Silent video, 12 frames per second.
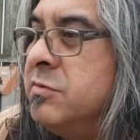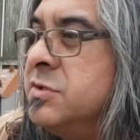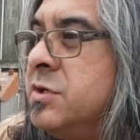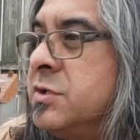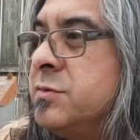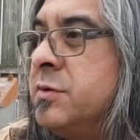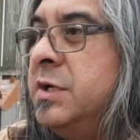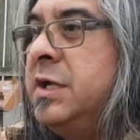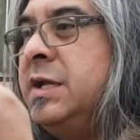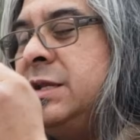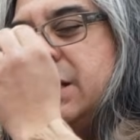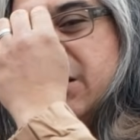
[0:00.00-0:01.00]
results we're going to
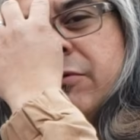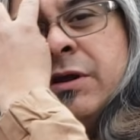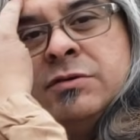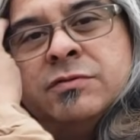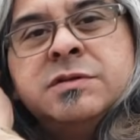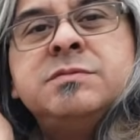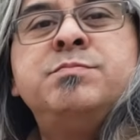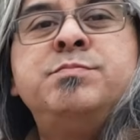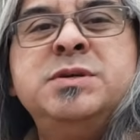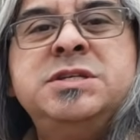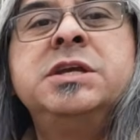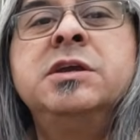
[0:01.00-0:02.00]
get downrange with
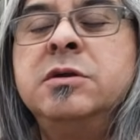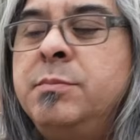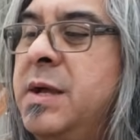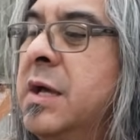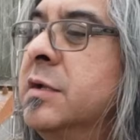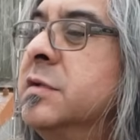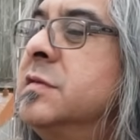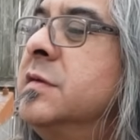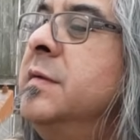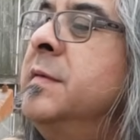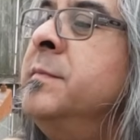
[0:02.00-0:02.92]
particular pellets.